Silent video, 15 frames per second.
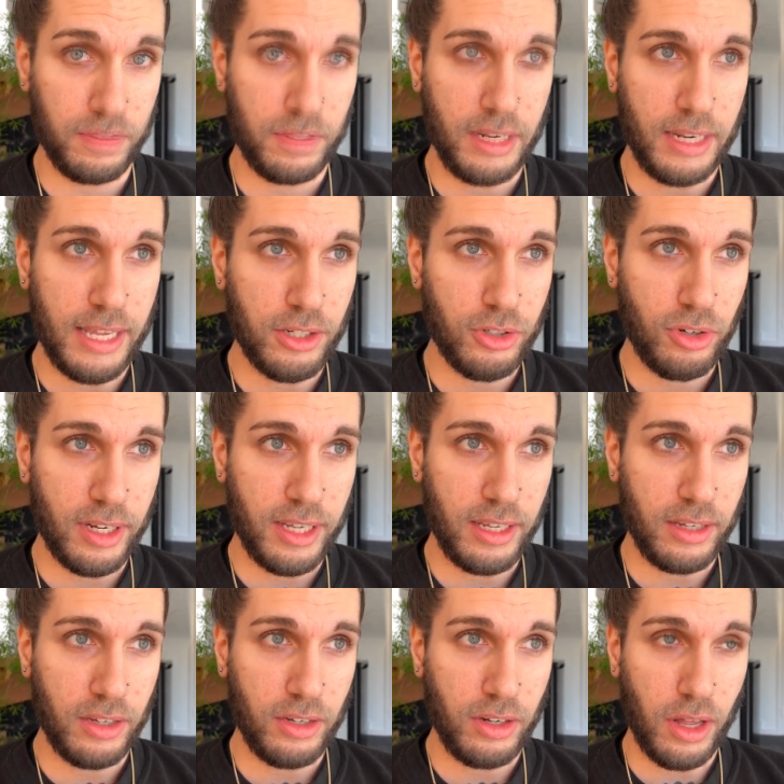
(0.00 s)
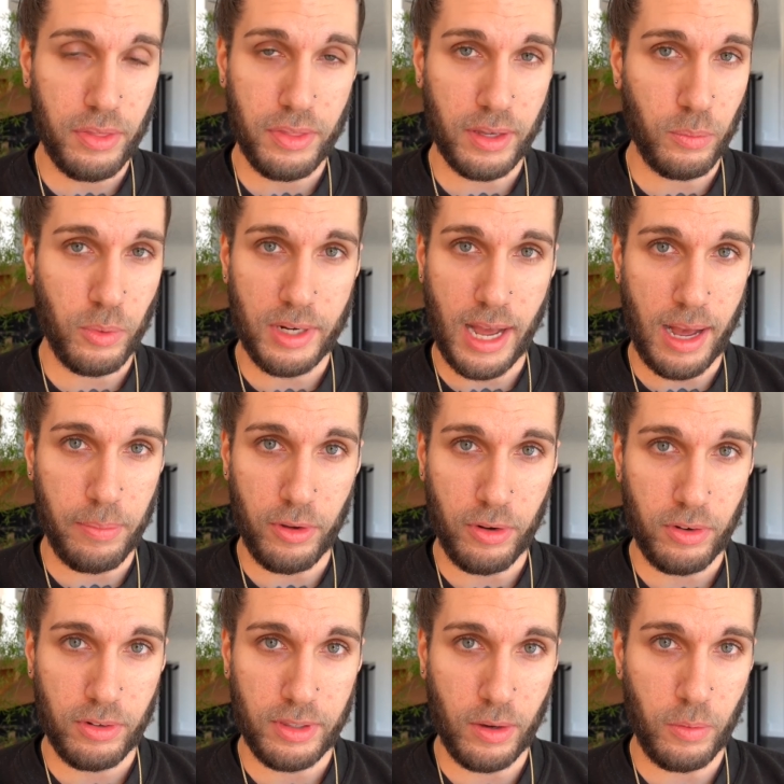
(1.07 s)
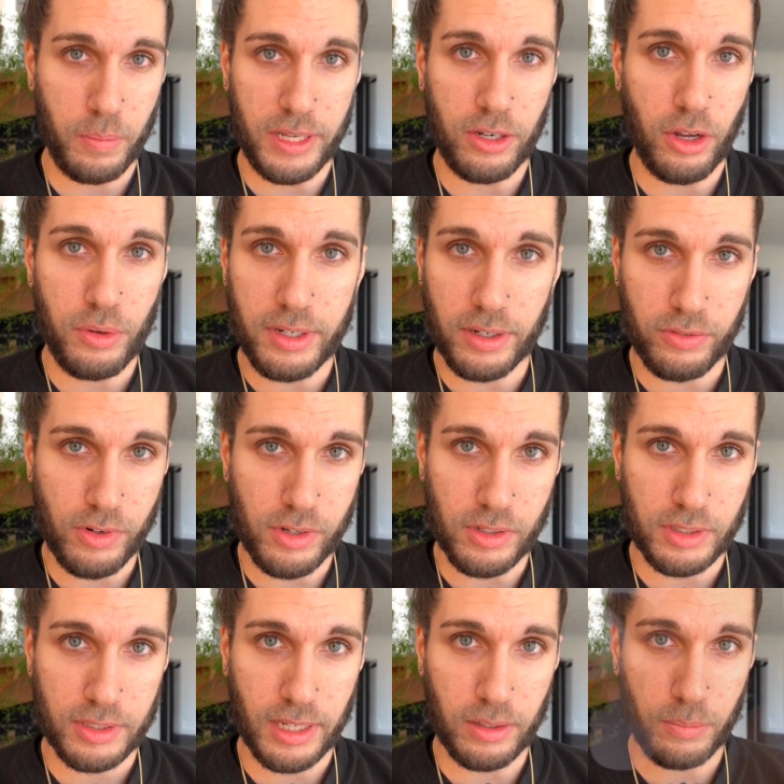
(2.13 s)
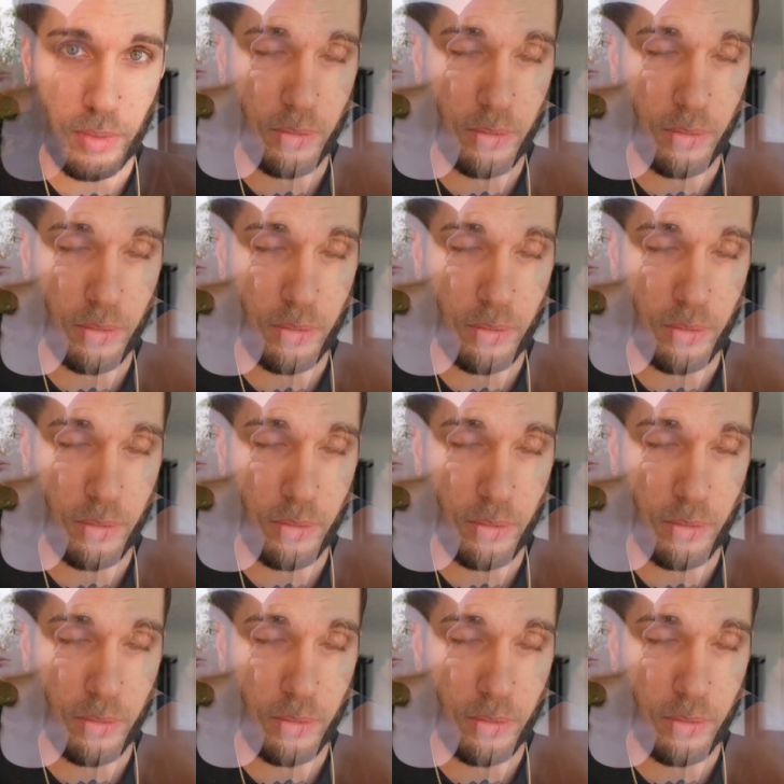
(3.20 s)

Literally nothing would happen. There would be no difference, and